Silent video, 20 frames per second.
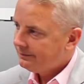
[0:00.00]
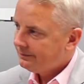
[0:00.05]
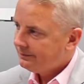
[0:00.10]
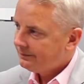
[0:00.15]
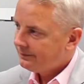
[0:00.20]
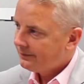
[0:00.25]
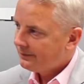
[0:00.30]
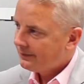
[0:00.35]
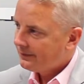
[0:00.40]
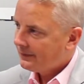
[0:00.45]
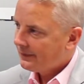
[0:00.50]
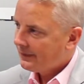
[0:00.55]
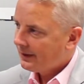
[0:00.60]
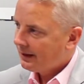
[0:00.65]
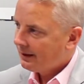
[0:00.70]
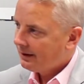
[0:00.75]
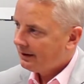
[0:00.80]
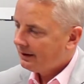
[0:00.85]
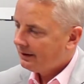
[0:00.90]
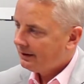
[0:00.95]

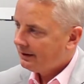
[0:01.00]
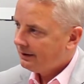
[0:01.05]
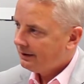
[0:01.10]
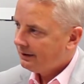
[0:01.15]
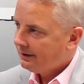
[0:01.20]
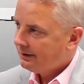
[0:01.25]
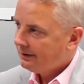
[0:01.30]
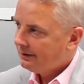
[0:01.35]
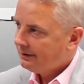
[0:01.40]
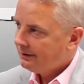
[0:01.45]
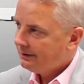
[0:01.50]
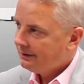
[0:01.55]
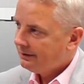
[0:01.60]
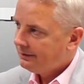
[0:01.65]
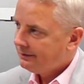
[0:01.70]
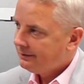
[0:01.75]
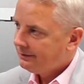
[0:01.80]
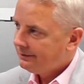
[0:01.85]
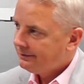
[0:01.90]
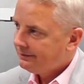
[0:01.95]

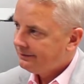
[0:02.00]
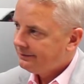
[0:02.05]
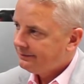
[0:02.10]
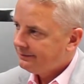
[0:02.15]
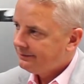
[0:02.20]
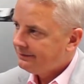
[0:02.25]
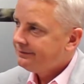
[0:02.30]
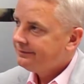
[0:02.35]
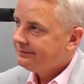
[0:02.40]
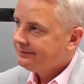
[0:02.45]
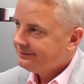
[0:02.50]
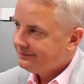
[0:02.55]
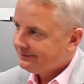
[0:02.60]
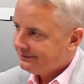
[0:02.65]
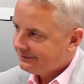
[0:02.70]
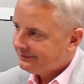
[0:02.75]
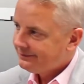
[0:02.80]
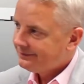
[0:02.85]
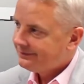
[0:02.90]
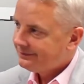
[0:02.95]

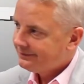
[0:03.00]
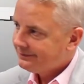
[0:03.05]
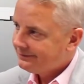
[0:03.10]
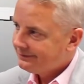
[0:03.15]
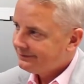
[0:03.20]
(not speaking)